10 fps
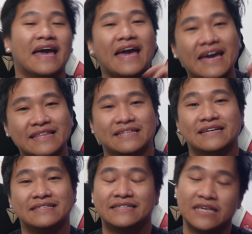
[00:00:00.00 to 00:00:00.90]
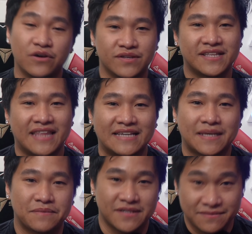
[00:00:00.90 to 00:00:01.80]
and see you on the next
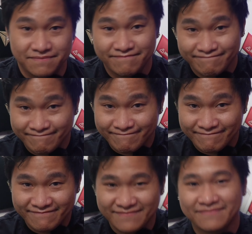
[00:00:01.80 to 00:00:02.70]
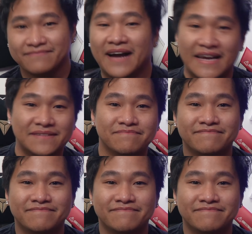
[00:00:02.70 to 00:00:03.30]
episode. Bye!